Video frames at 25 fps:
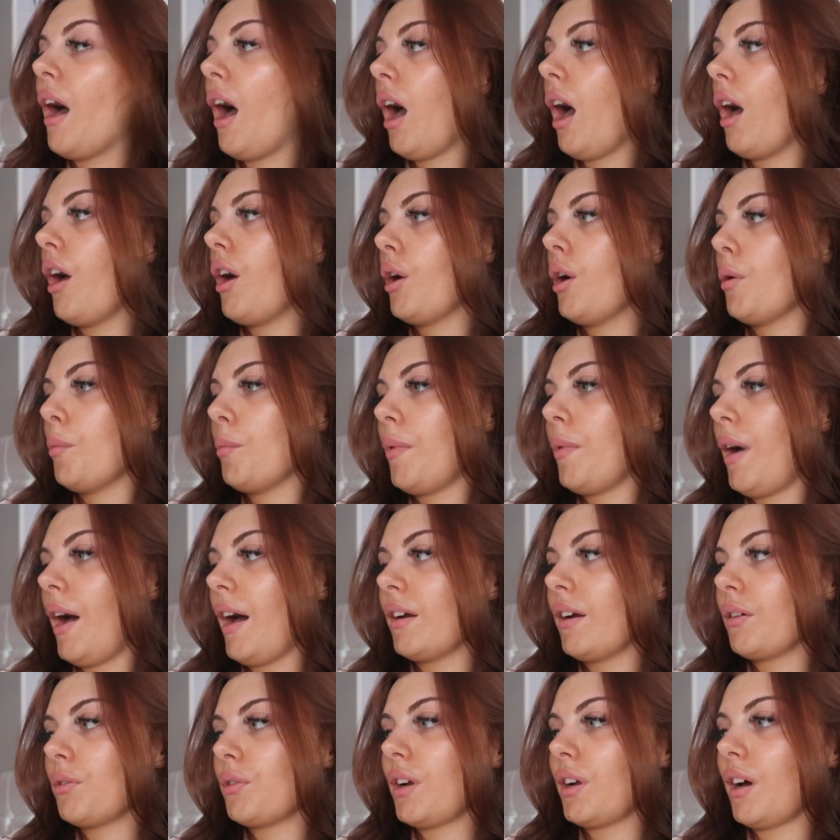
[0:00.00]
and
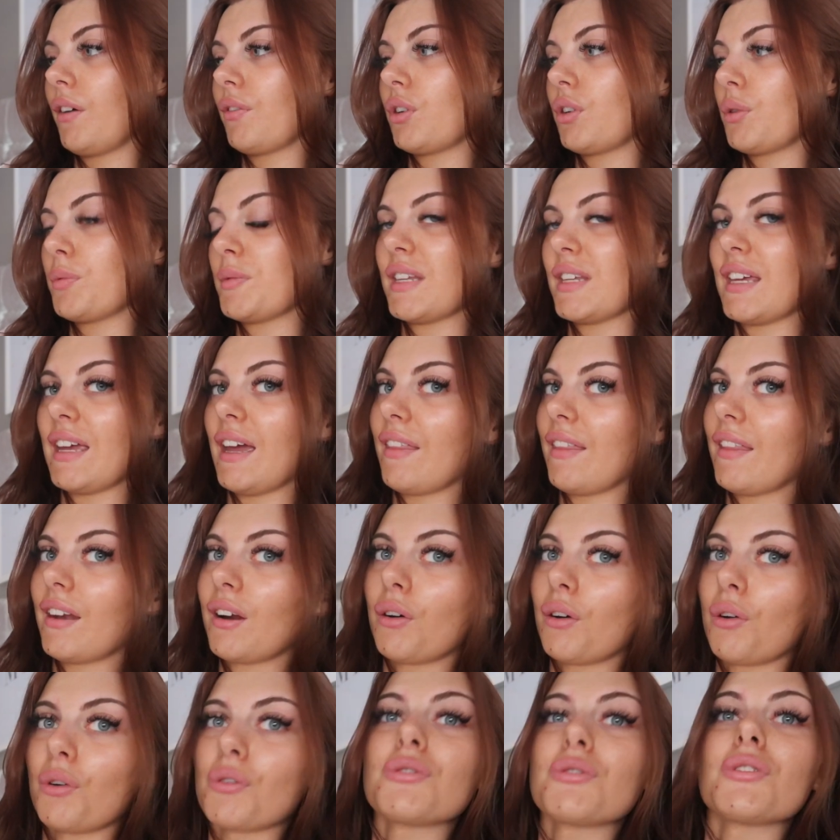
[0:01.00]
I'm gonna have a cup of tea, and then
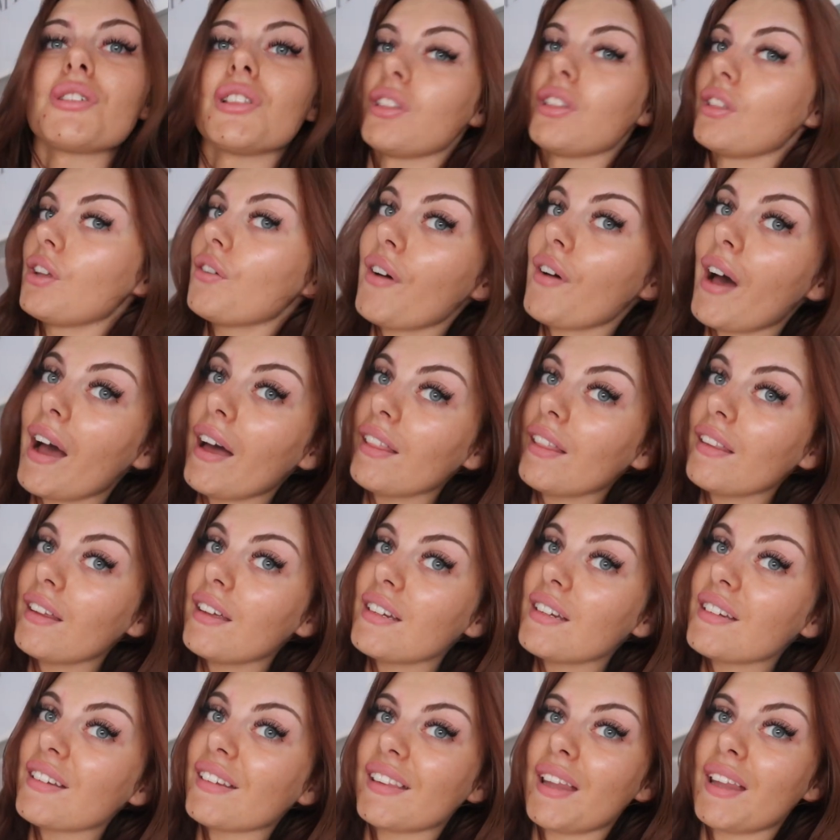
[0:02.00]
I'm gonna watch Love Island.